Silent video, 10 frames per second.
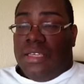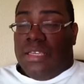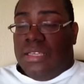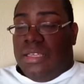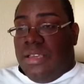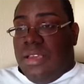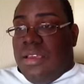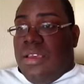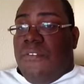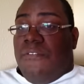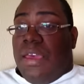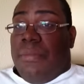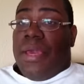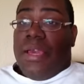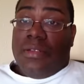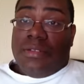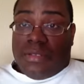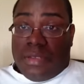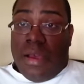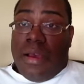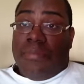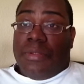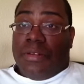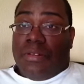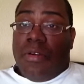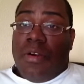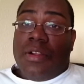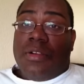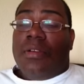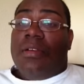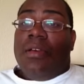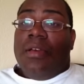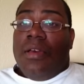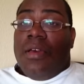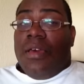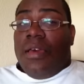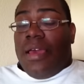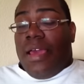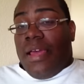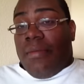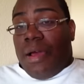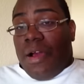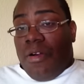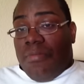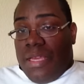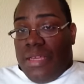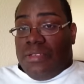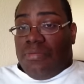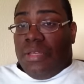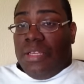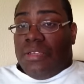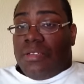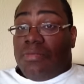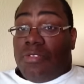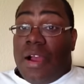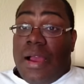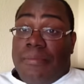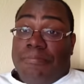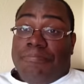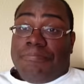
the fan page up there in the corner. And by all means, please subscribe